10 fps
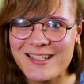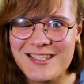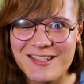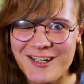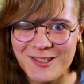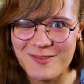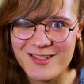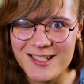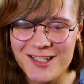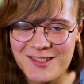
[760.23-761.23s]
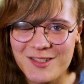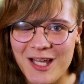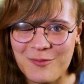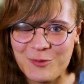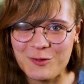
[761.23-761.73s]
this narrative than it does in
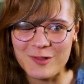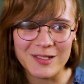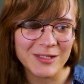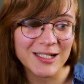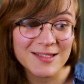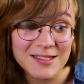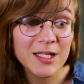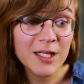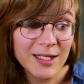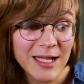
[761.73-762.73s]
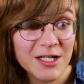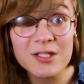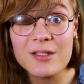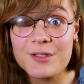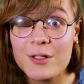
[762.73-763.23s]
that movie because it
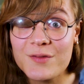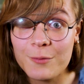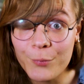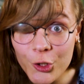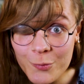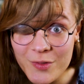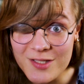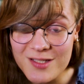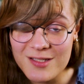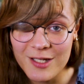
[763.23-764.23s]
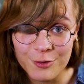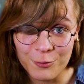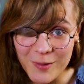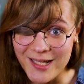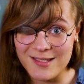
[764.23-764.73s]
actually serves a purpose in the
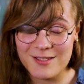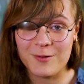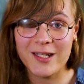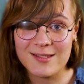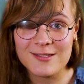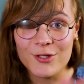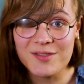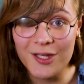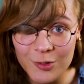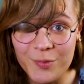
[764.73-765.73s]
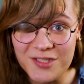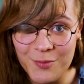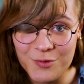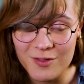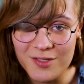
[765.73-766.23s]
race, right? It slows down their
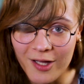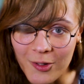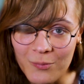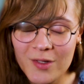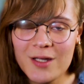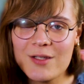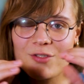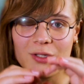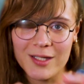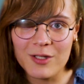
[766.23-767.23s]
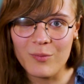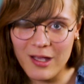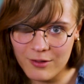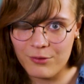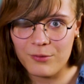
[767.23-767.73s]
perception of time so they can
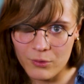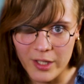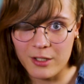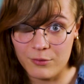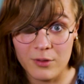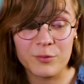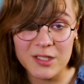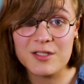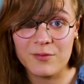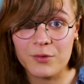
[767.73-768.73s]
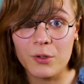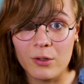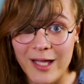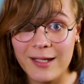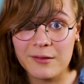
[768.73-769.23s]
make it through like a, a, really
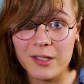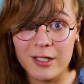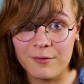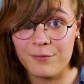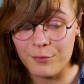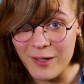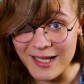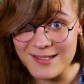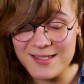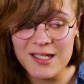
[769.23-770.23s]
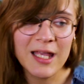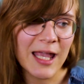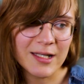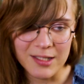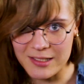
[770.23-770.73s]
difficult end leg of the race
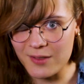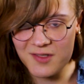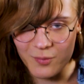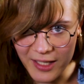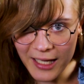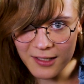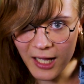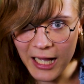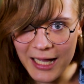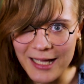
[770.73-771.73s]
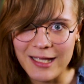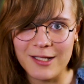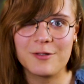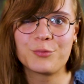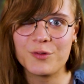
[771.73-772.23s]
and it like gives them a head high
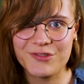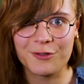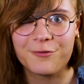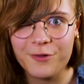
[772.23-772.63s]
and improves their